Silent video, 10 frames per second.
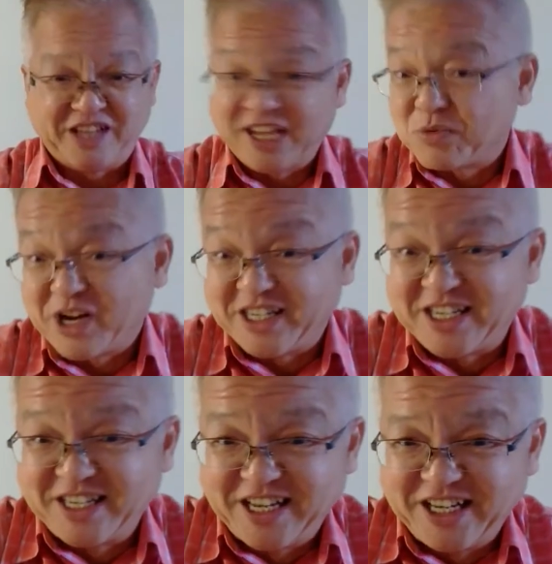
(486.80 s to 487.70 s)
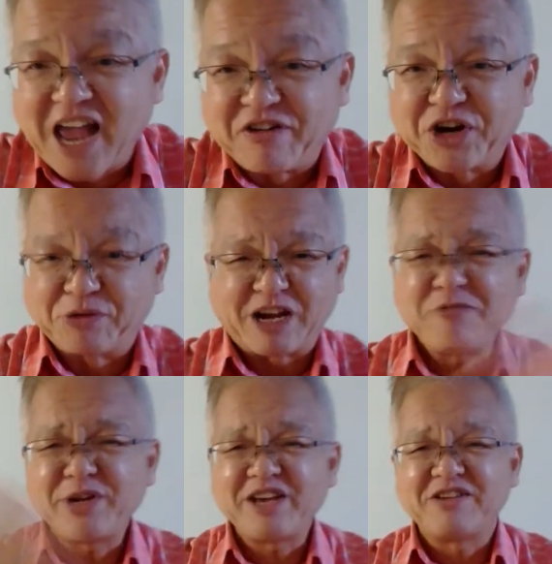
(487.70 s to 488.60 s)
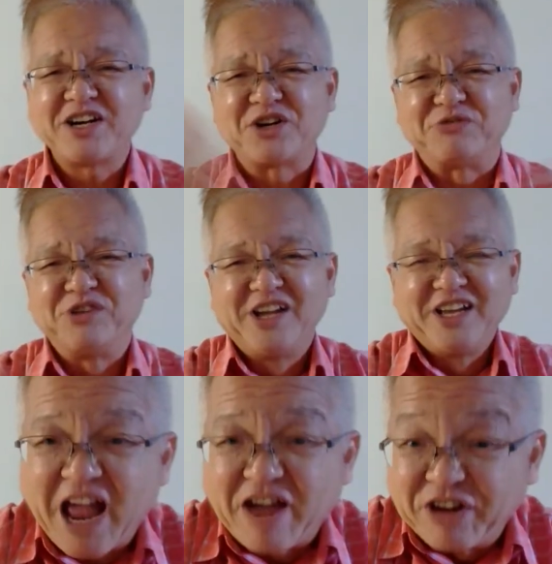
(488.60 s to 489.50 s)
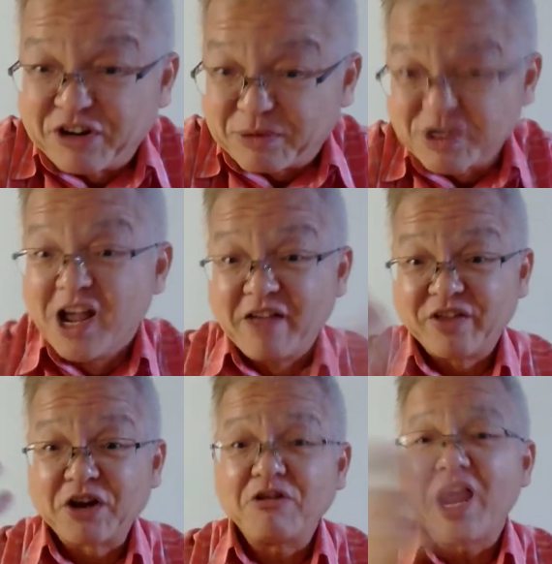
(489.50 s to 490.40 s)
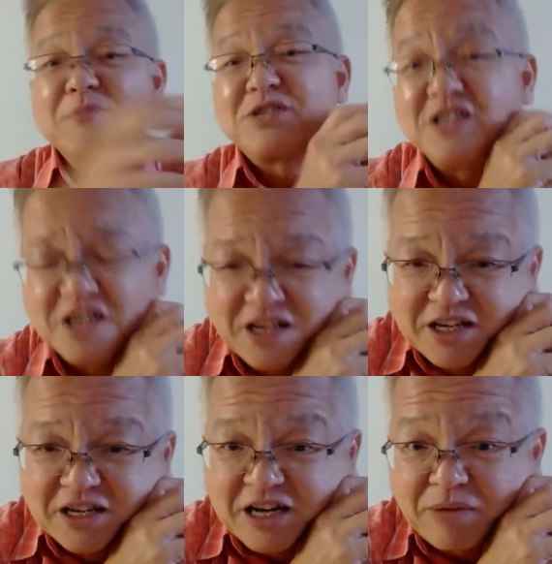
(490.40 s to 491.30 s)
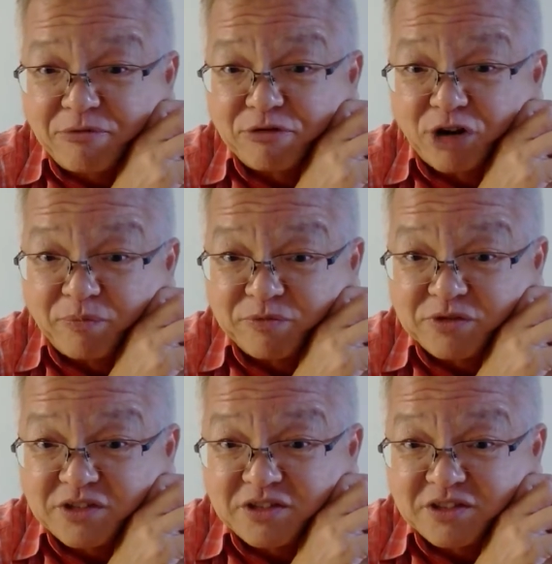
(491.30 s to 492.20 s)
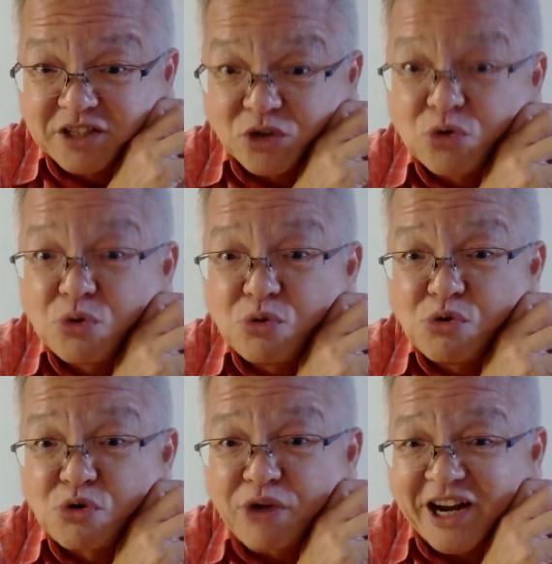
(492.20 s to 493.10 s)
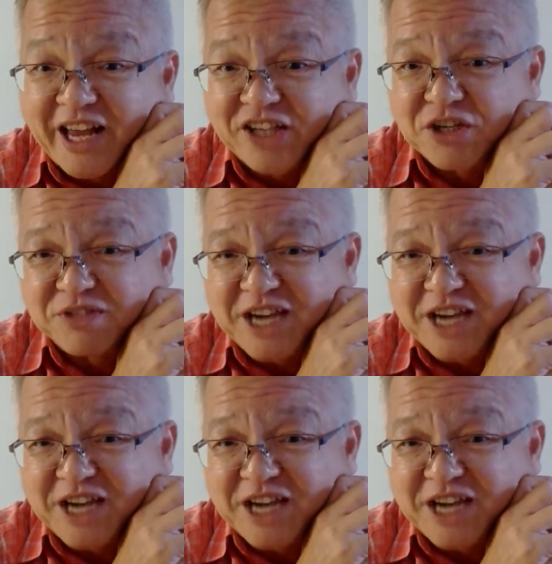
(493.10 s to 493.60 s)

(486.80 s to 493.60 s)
Next one is hairy crabs. Everybody have heard of hairy crabs. The crabs come from the two great lakes of